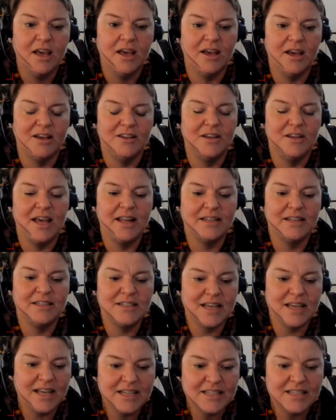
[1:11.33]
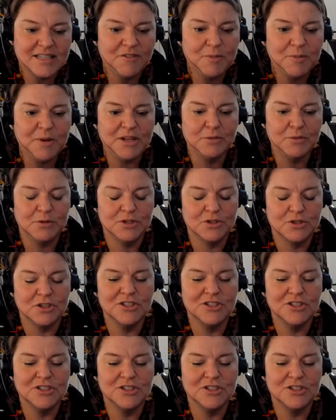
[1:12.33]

And as everybody was